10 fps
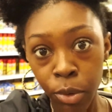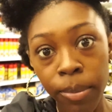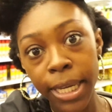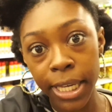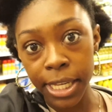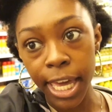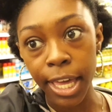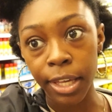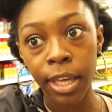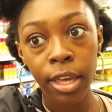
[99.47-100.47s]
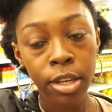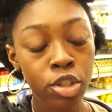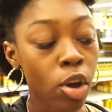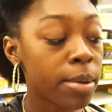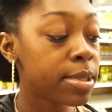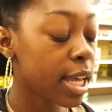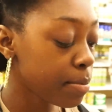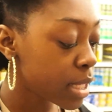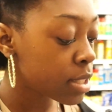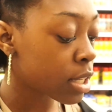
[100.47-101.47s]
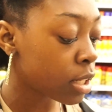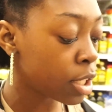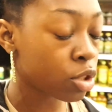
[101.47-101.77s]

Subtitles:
we're making cake. So I'm tempted to lean